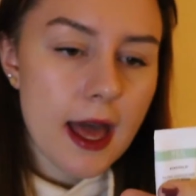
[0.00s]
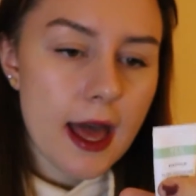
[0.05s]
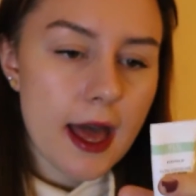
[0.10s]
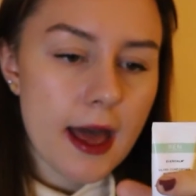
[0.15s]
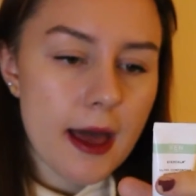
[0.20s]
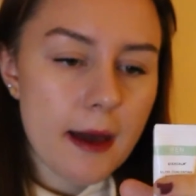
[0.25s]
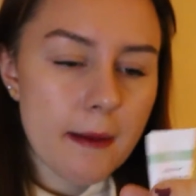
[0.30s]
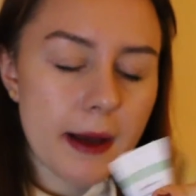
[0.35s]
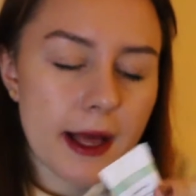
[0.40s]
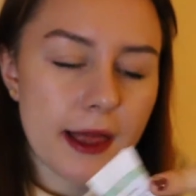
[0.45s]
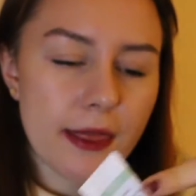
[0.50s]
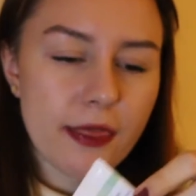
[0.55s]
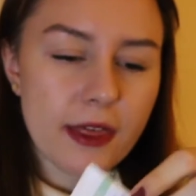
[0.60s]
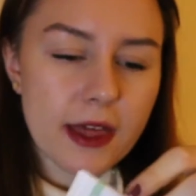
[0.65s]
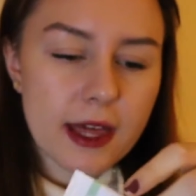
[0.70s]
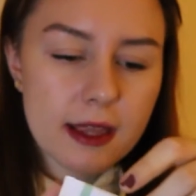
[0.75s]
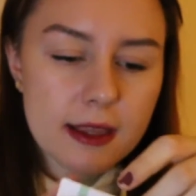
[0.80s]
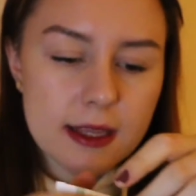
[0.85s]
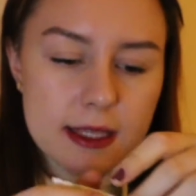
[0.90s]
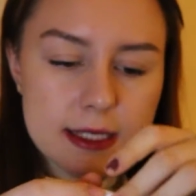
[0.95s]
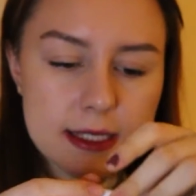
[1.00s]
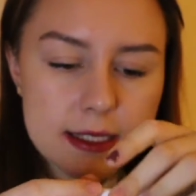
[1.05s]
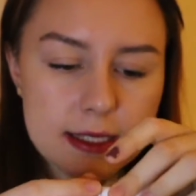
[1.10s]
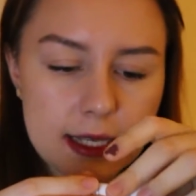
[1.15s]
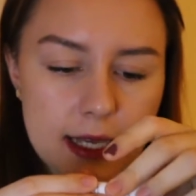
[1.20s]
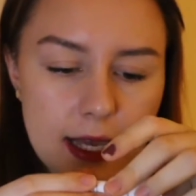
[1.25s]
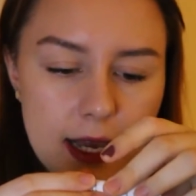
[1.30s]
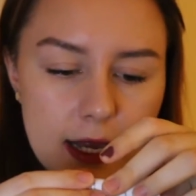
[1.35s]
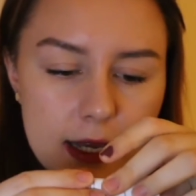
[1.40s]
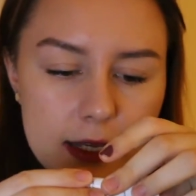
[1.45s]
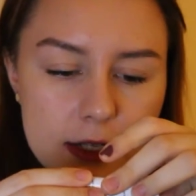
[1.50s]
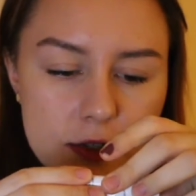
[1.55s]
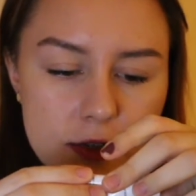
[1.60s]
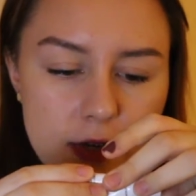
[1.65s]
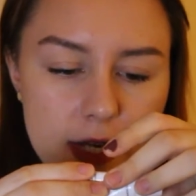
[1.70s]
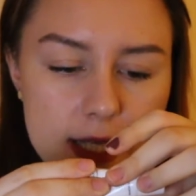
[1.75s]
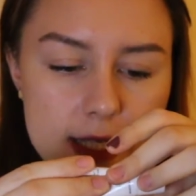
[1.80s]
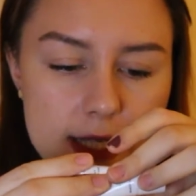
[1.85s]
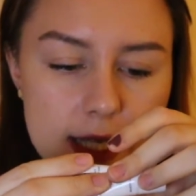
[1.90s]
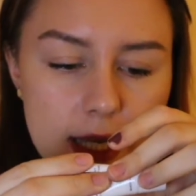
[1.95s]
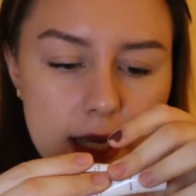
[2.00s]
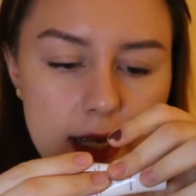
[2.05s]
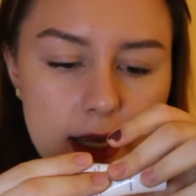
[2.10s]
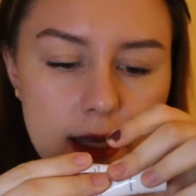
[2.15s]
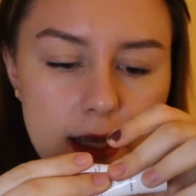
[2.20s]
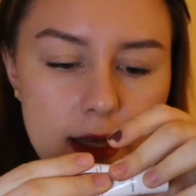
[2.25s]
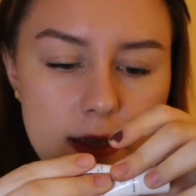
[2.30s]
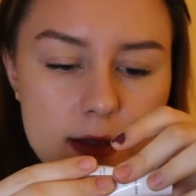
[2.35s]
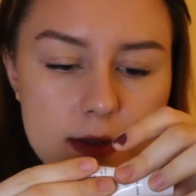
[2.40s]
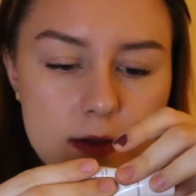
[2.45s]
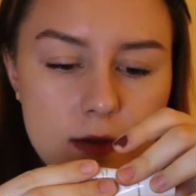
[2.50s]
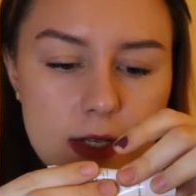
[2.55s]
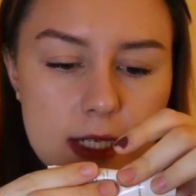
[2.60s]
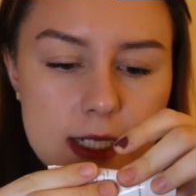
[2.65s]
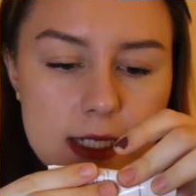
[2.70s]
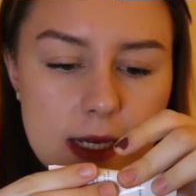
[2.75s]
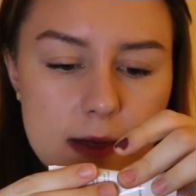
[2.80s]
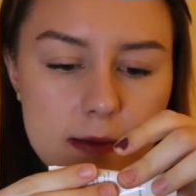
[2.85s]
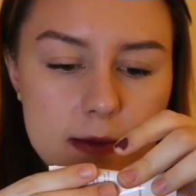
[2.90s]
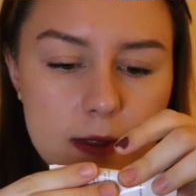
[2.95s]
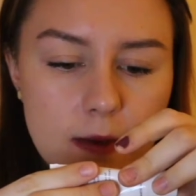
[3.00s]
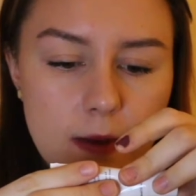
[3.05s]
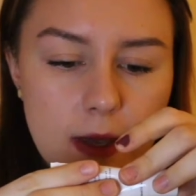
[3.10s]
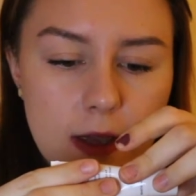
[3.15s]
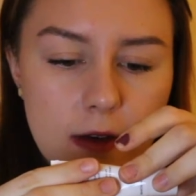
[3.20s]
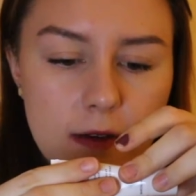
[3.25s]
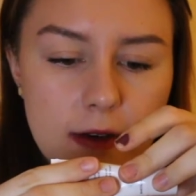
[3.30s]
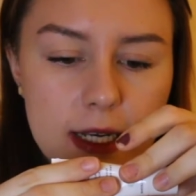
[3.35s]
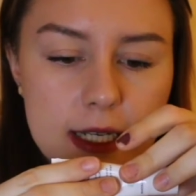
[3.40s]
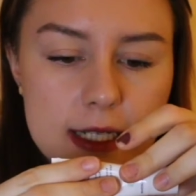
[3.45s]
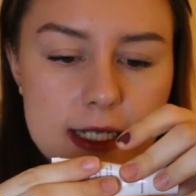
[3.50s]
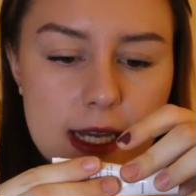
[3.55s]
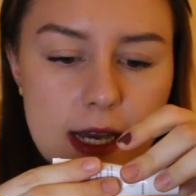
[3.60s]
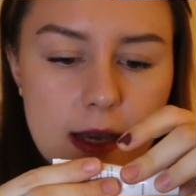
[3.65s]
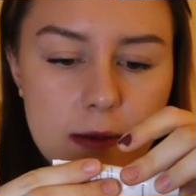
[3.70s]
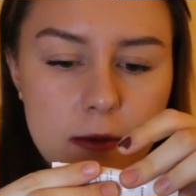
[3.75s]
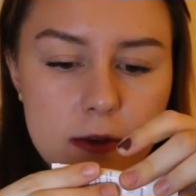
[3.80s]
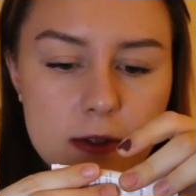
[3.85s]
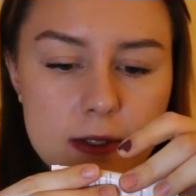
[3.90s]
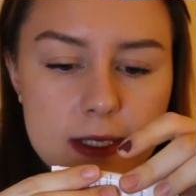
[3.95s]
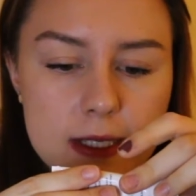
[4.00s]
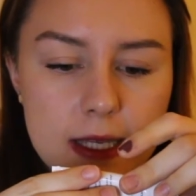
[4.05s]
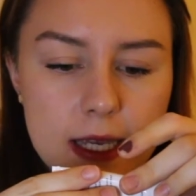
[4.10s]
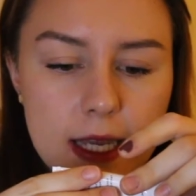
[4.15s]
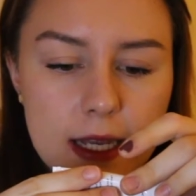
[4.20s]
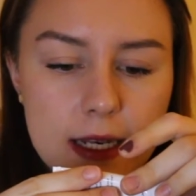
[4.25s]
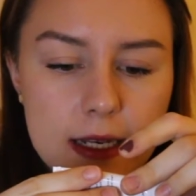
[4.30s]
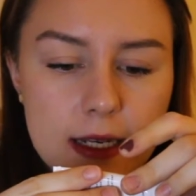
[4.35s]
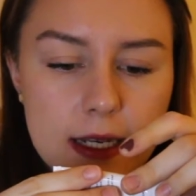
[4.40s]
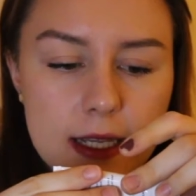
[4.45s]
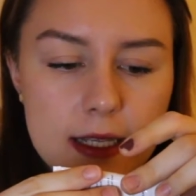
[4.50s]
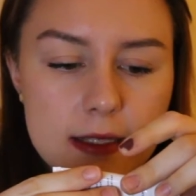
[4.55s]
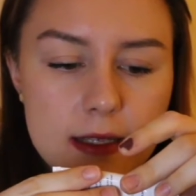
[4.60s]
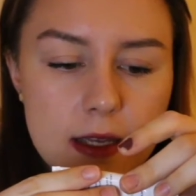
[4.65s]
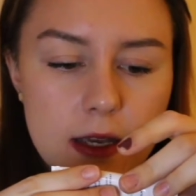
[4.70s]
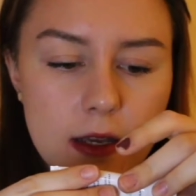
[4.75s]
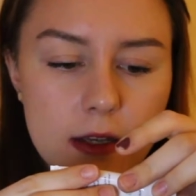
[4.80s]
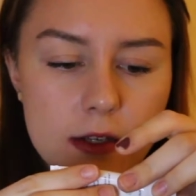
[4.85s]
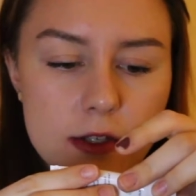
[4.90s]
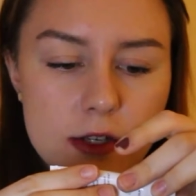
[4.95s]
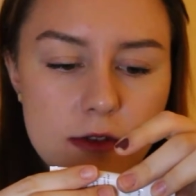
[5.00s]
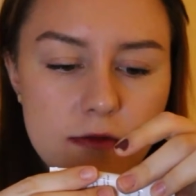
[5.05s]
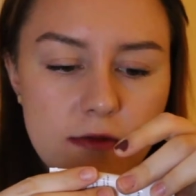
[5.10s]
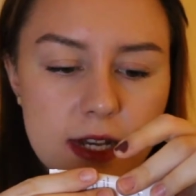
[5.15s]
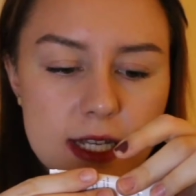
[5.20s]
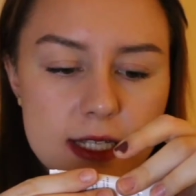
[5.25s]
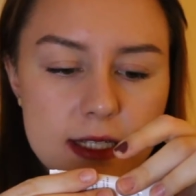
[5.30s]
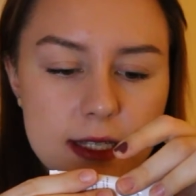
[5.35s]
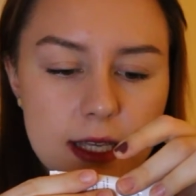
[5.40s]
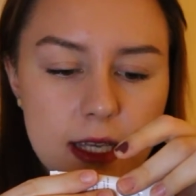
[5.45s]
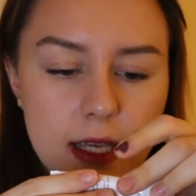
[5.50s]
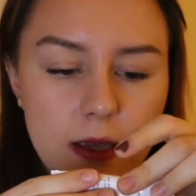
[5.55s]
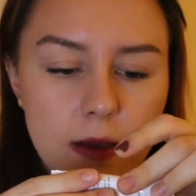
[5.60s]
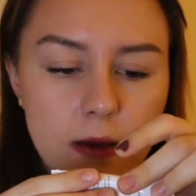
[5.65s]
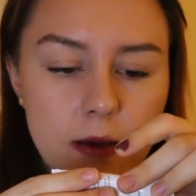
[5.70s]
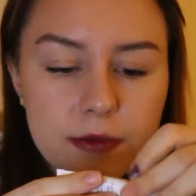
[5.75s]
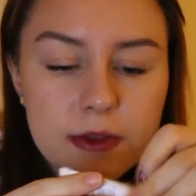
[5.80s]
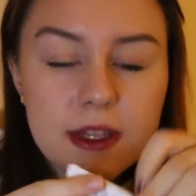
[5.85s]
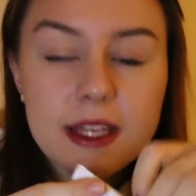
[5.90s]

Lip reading: I think this is like a hydrating, use 3 times a week or any time your skin needs urgent rescue.